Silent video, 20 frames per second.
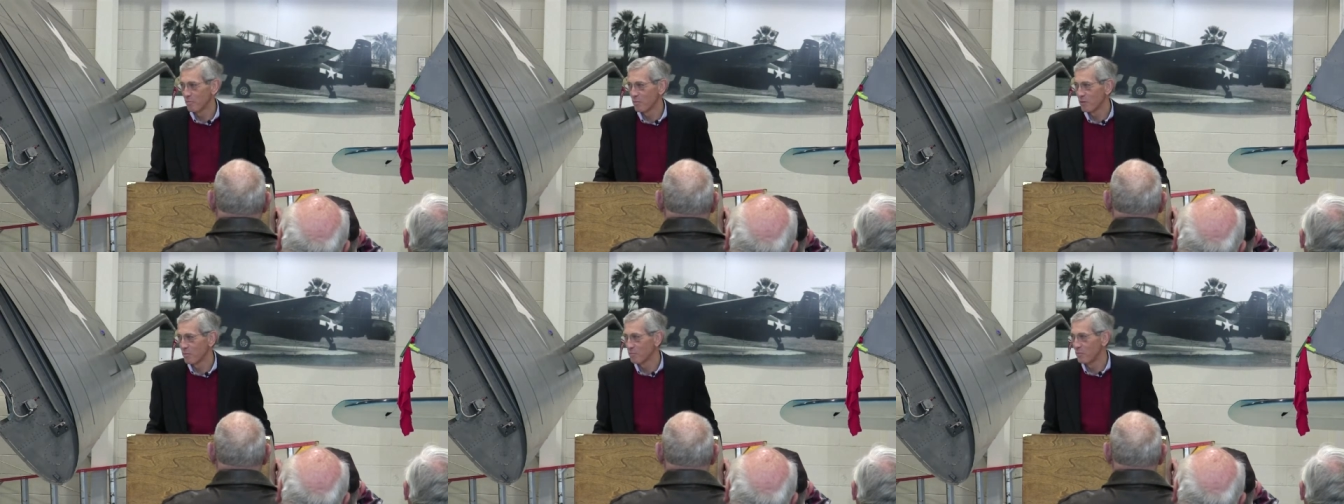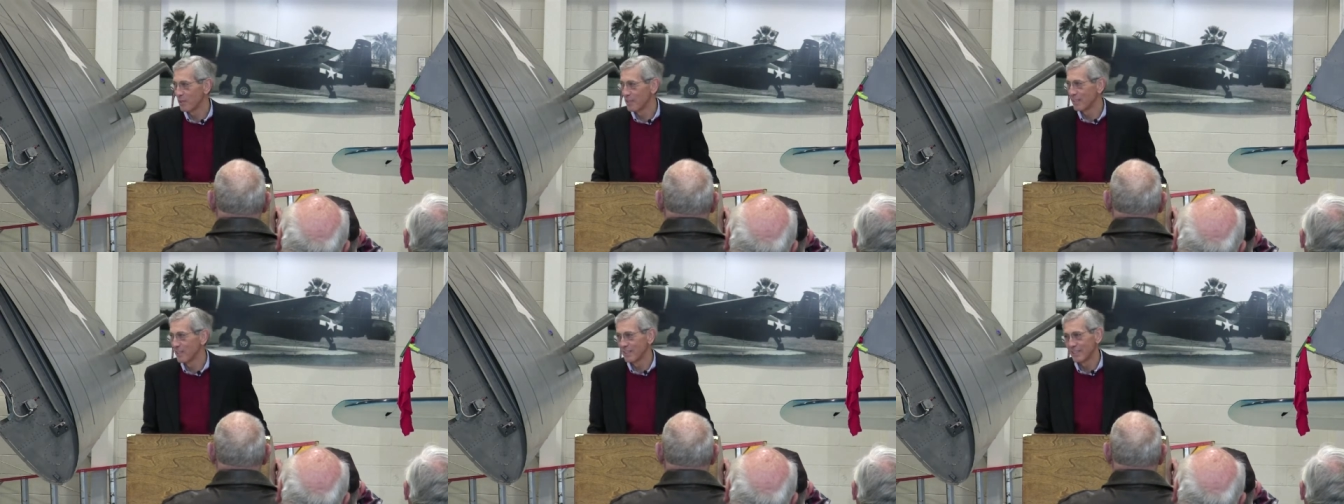for
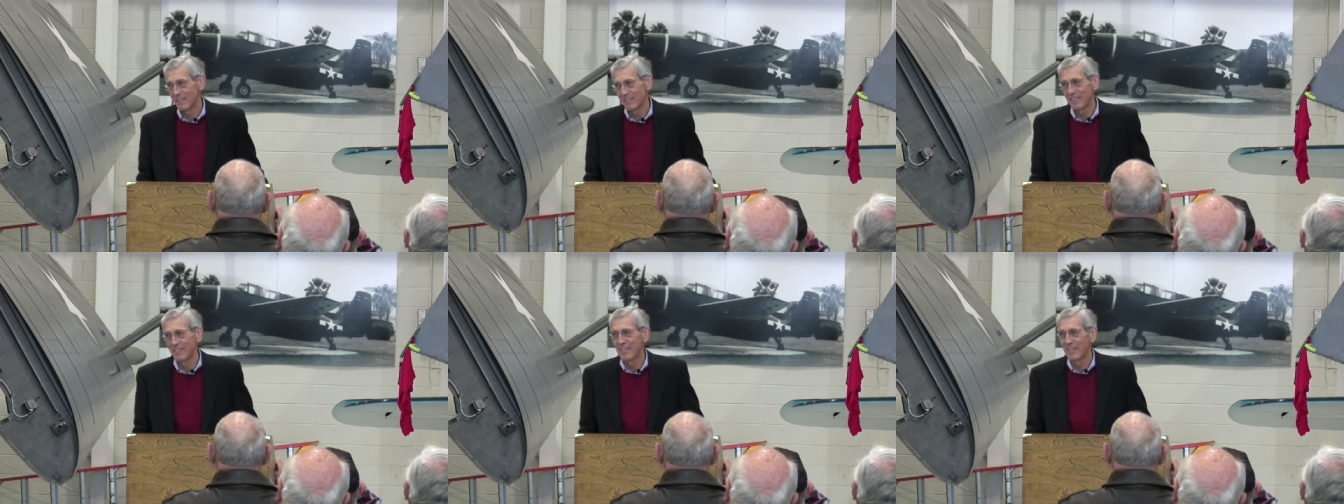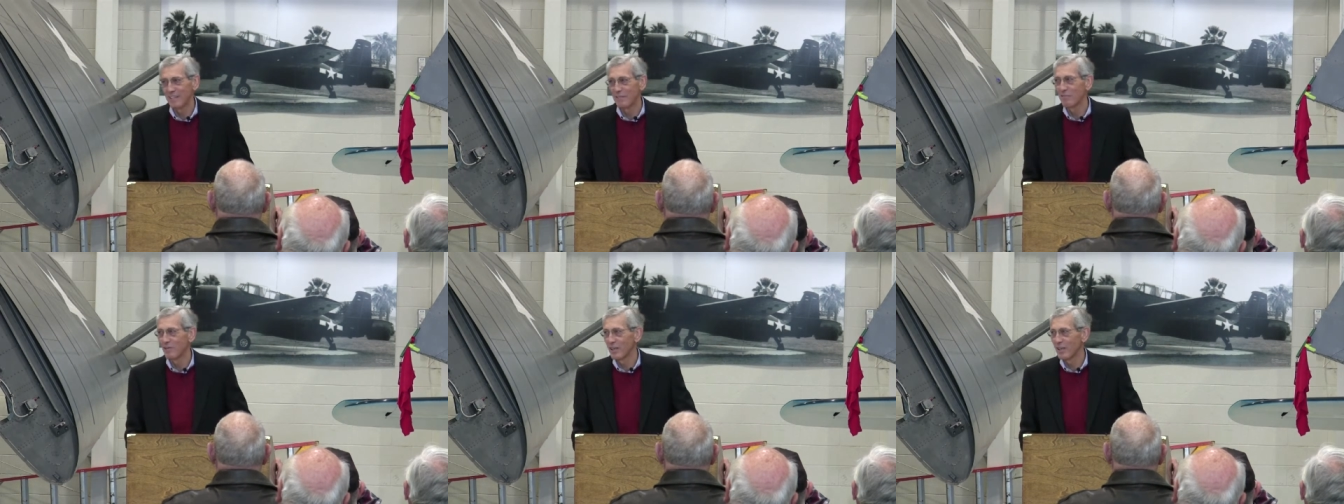me, but it,
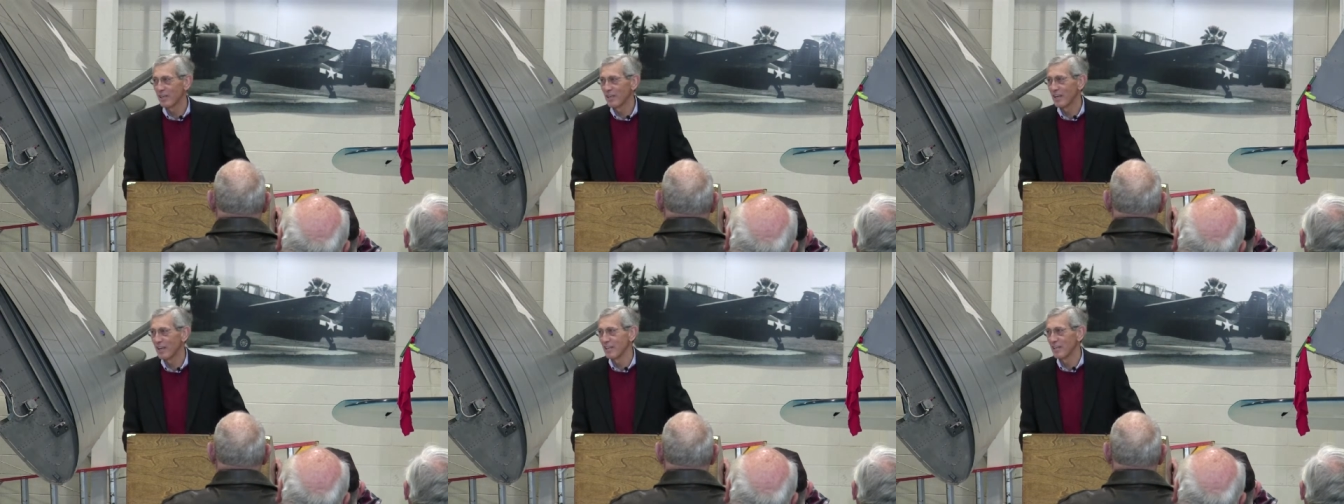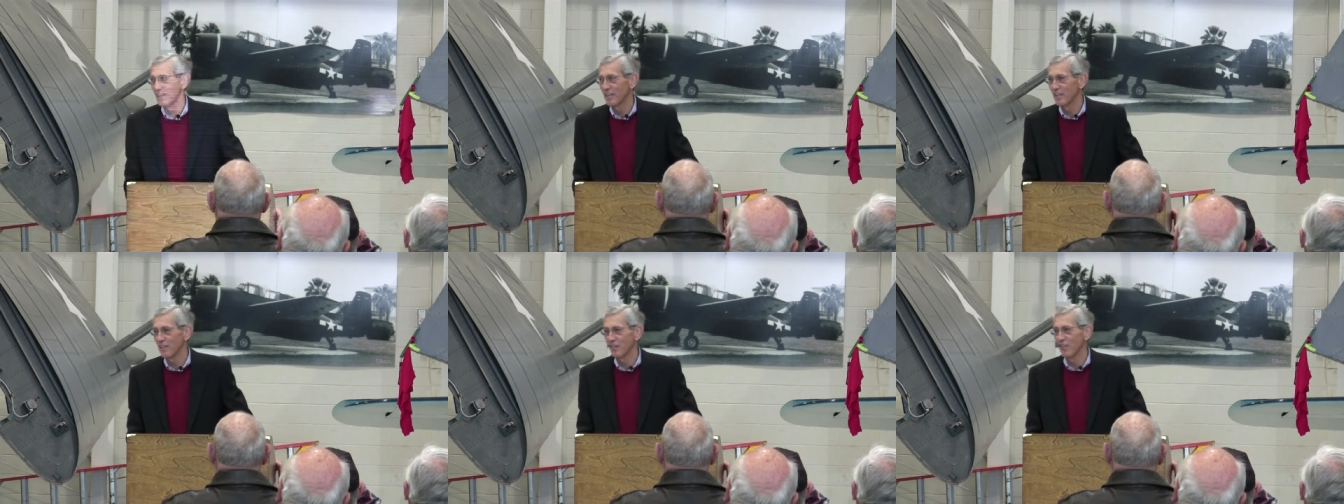it really
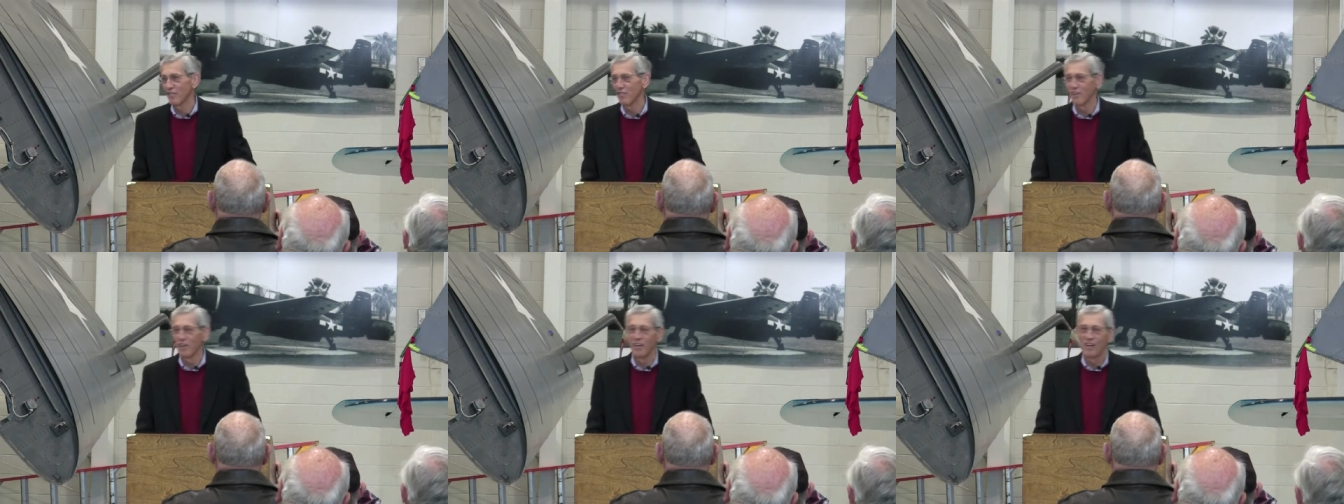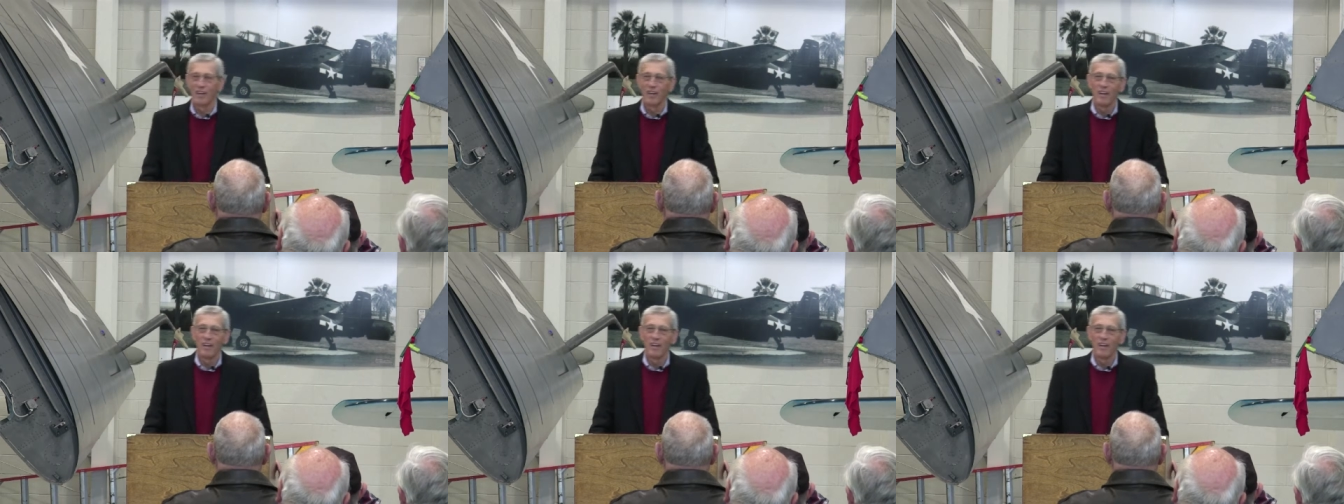kind of does.